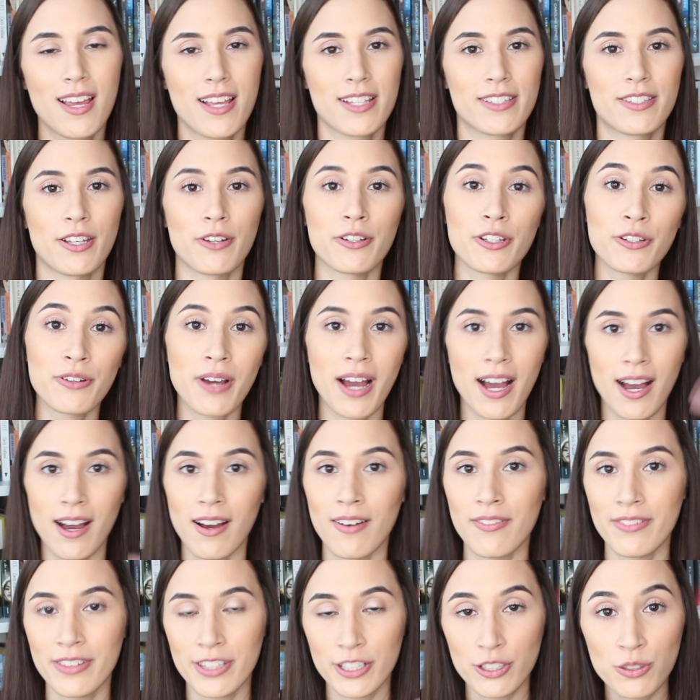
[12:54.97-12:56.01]
So you
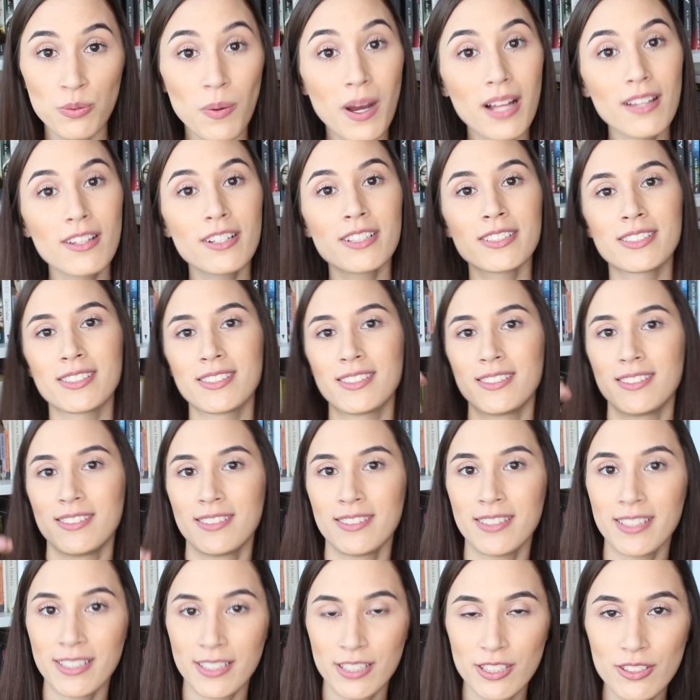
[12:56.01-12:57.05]
have the dwellers,
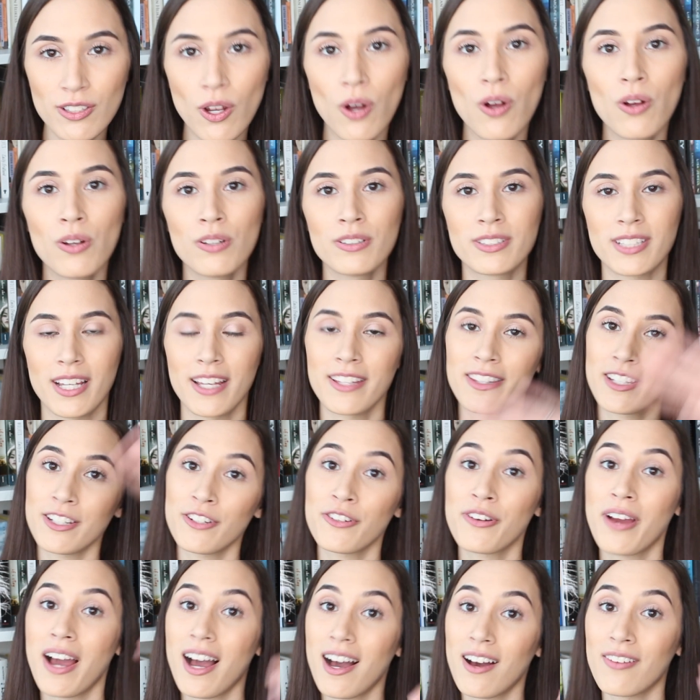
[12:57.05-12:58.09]
the souls, and then
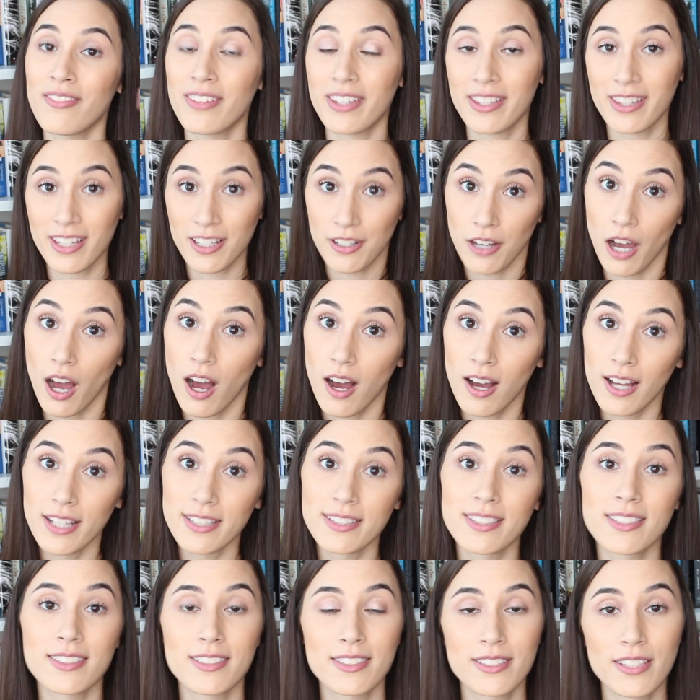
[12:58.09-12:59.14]
you have the
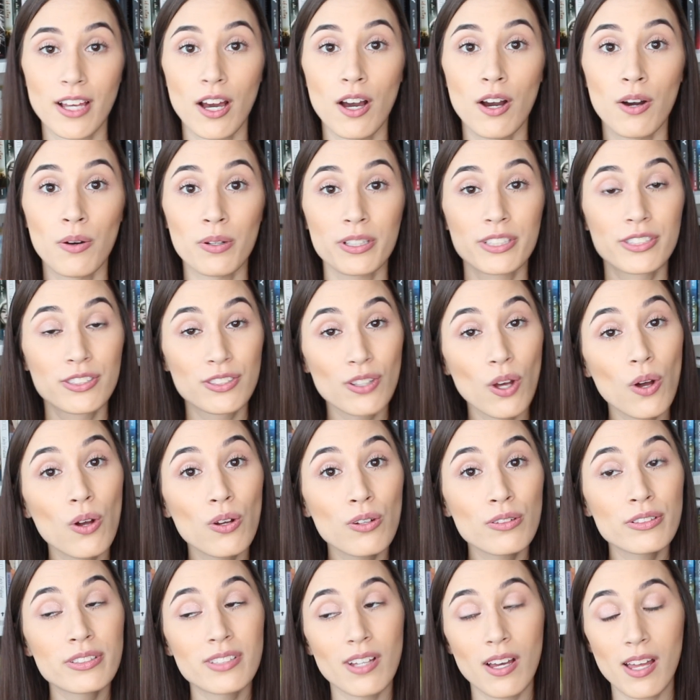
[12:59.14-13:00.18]
gods. So
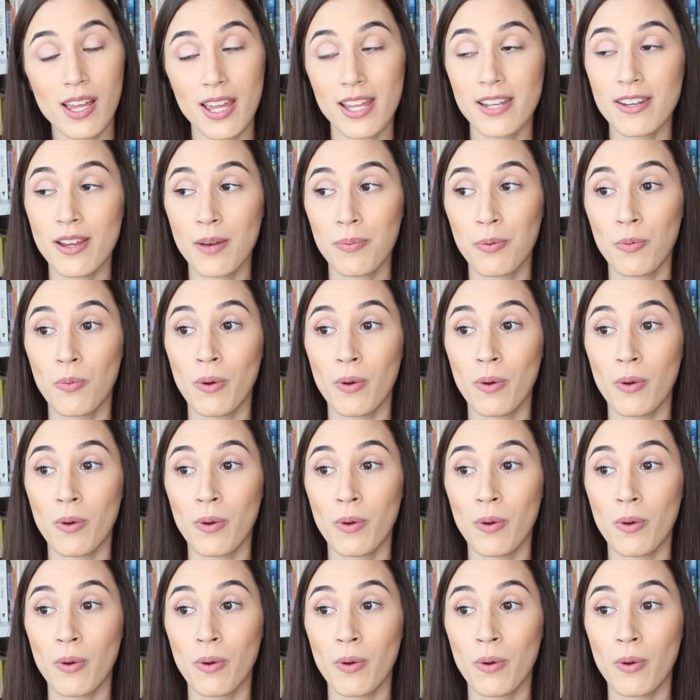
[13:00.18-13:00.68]
souls end up